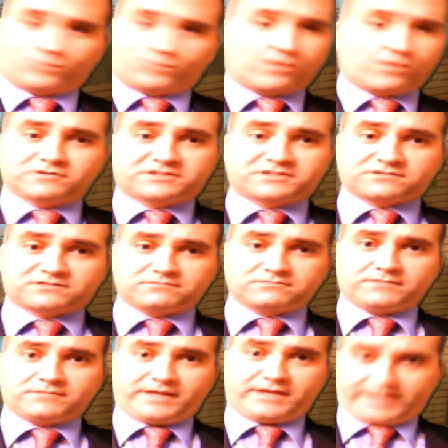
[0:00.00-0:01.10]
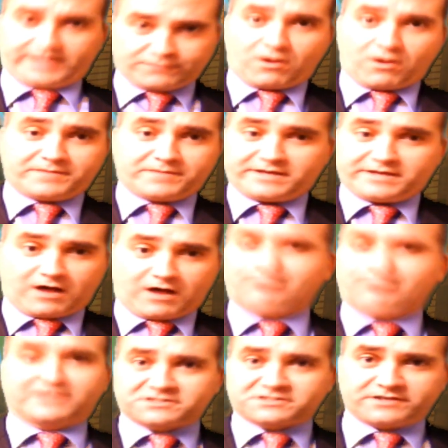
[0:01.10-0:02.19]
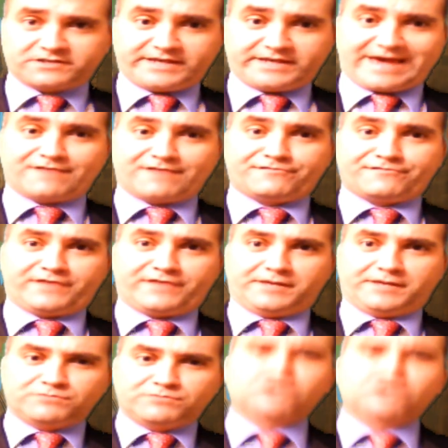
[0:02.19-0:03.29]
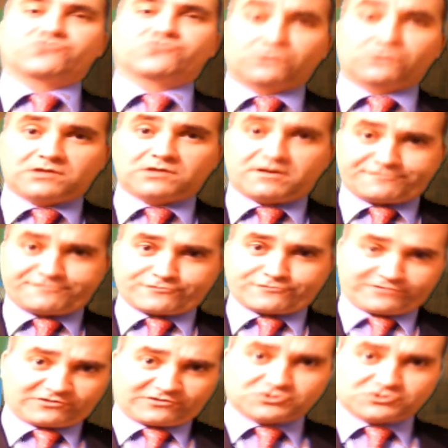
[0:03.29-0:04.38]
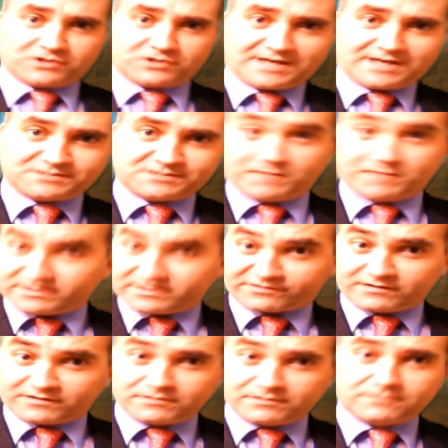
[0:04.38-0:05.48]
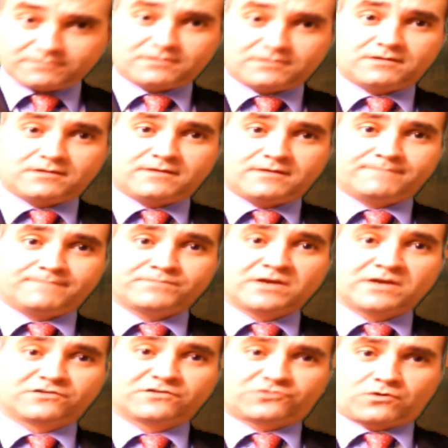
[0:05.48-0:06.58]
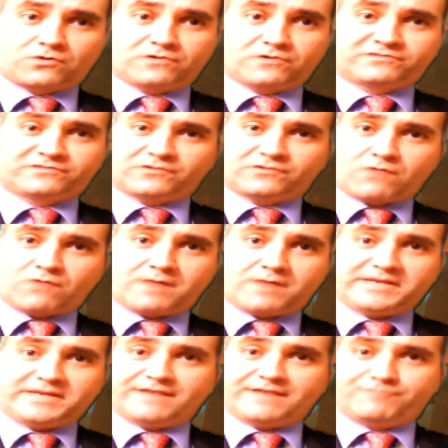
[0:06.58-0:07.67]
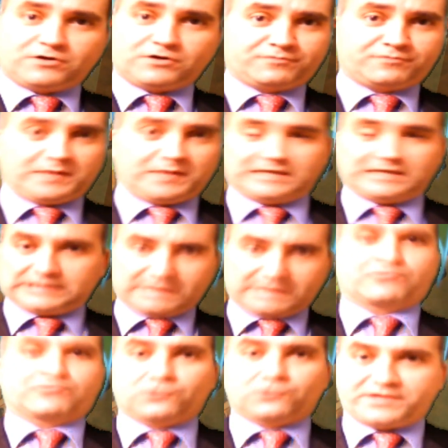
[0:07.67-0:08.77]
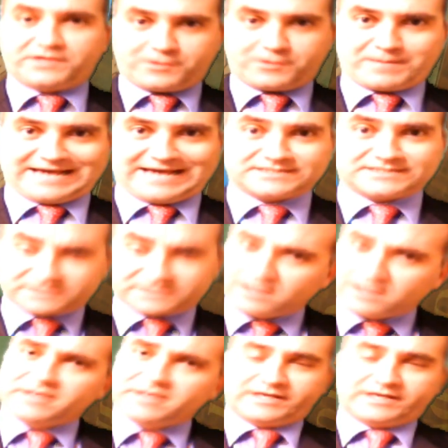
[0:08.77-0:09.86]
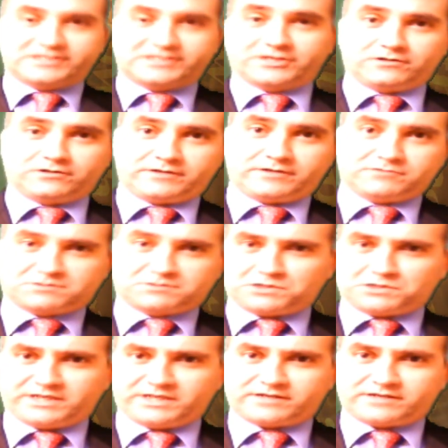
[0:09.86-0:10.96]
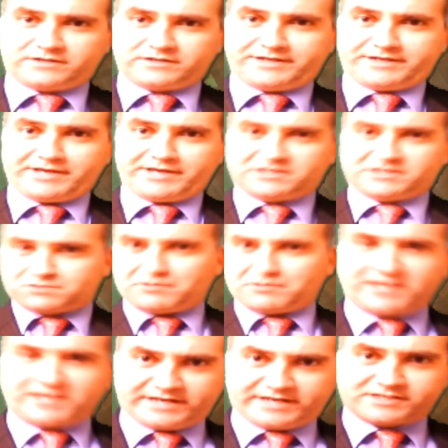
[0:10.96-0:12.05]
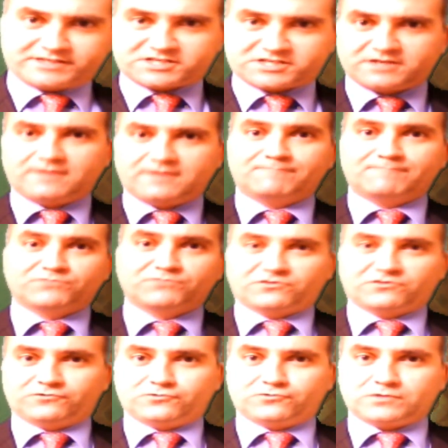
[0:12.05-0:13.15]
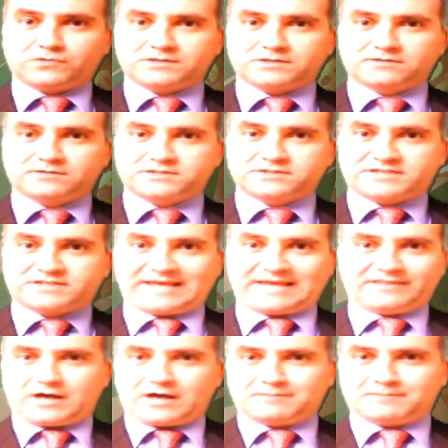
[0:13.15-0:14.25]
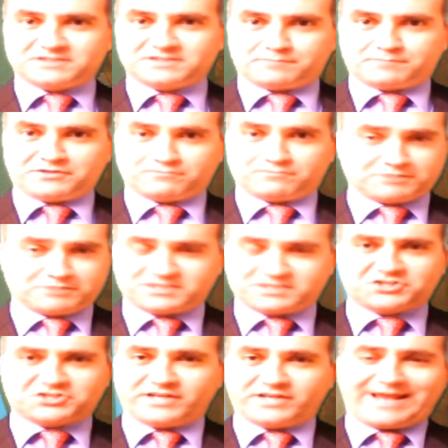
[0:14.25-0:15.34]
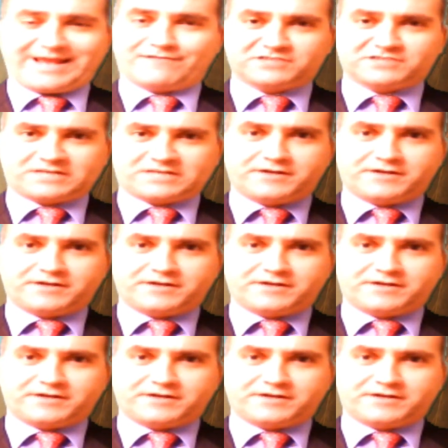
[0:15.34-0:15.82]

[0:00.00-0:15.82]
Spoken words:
Soros and Romney obviously have a mutual love for socialized medicine. Soros and Romney have both been liberal in their past until it was politically expedient to take the opposite position and have a